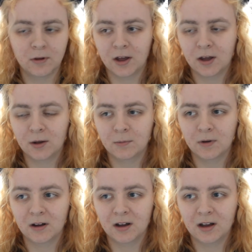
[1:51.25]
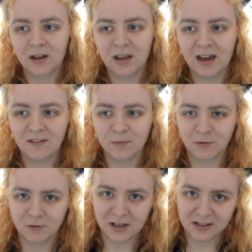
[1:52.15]
Um, I have my
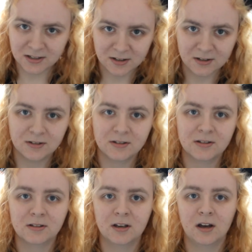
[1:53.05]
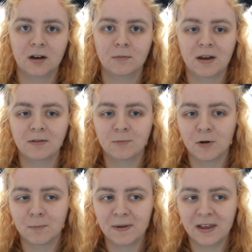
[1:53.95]
reasons, uh, main
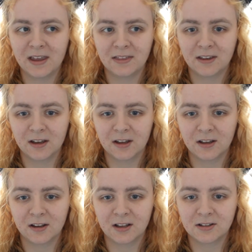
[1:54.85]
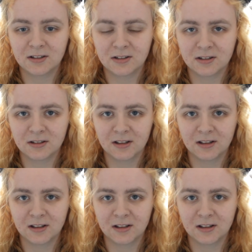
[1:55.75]
one being that it's,